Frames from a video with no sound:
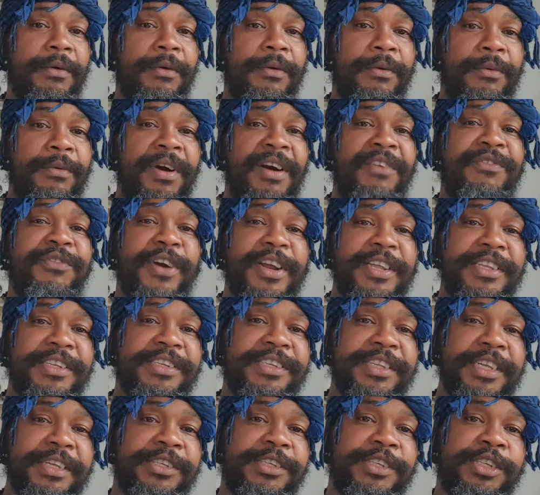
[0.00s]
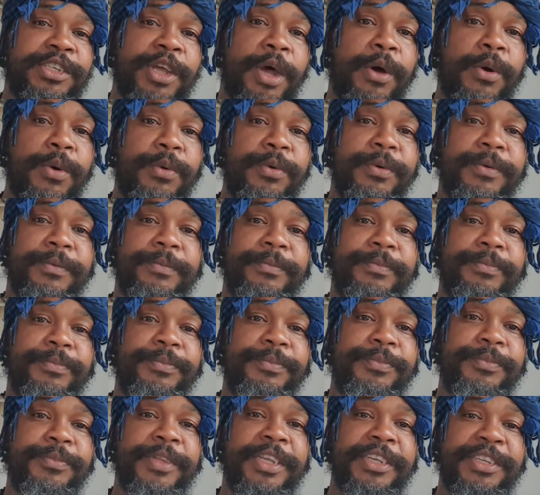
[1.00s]
reverence this sound,
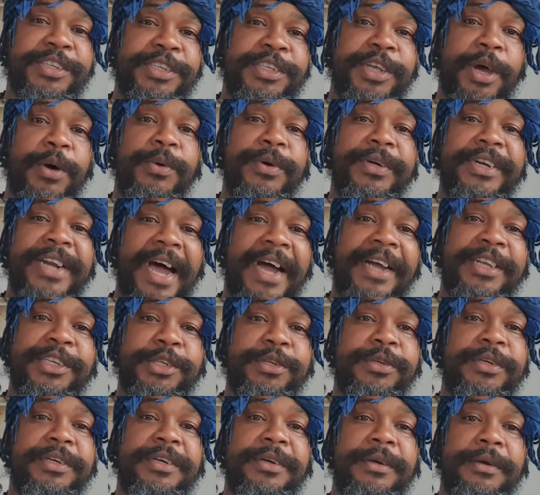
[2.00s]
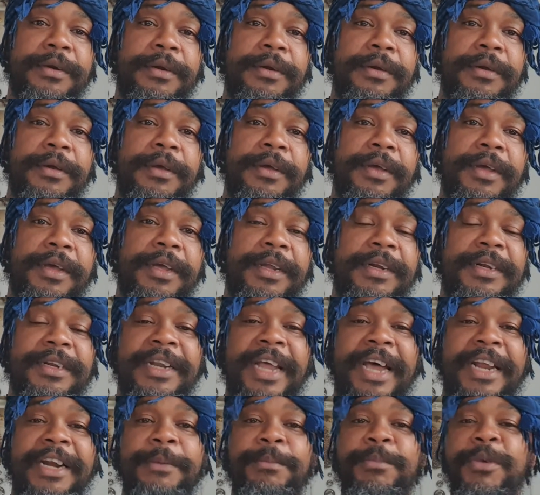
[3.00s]
this sound doctrine
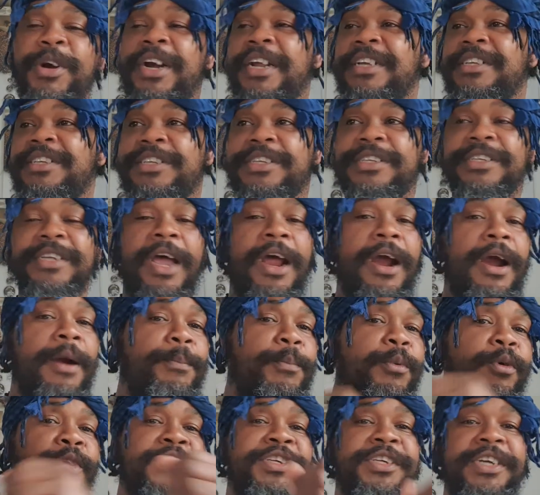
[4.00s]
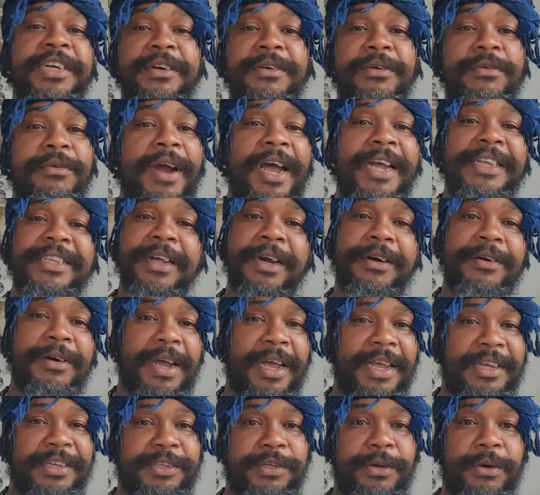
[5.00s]
that the brothers are pushing right
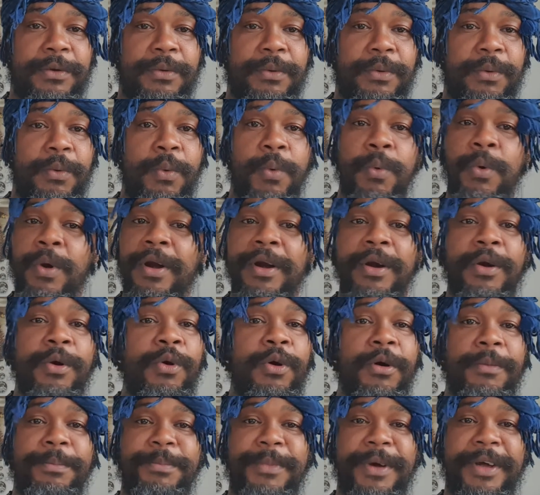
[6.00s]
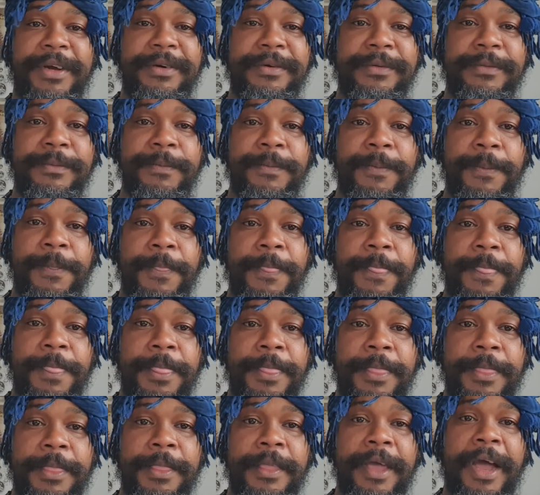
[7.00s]
across the whole globe, man,
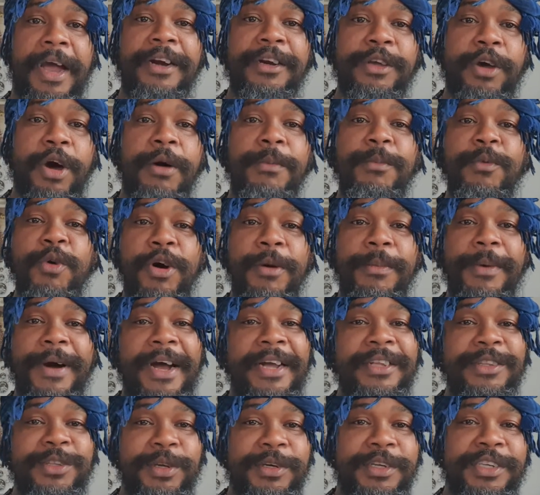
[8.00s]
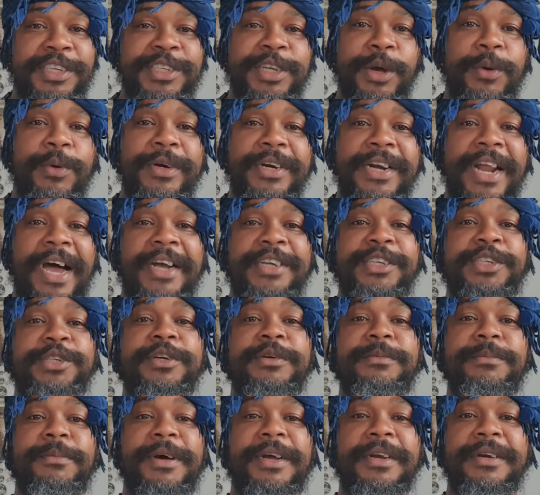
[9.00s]
and come home unto the sound
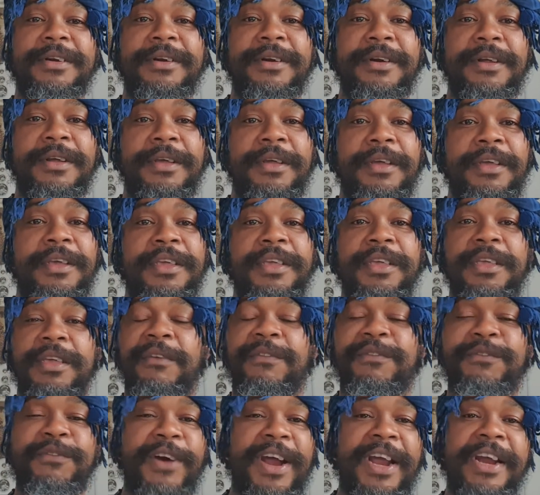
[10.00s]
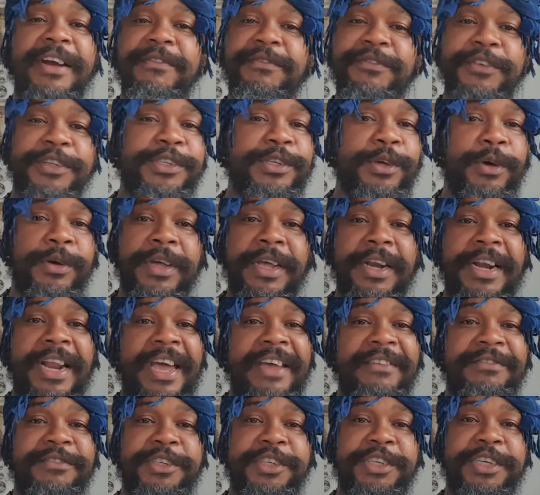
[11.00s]
doctrine, man, you're frightened for so your
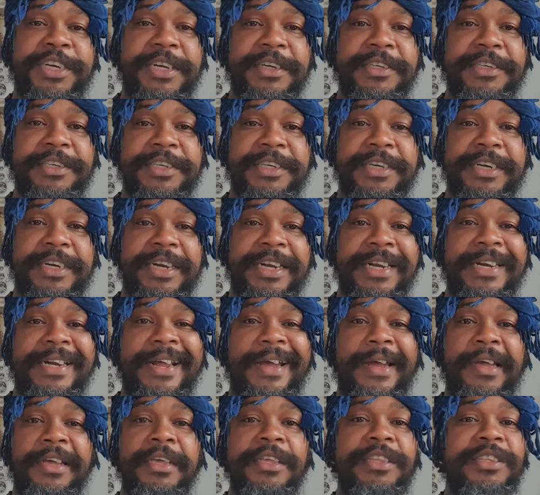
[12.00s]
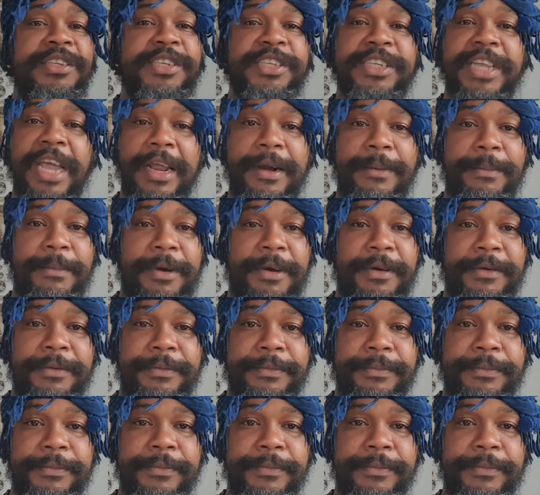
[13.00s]
life change in an instant, man.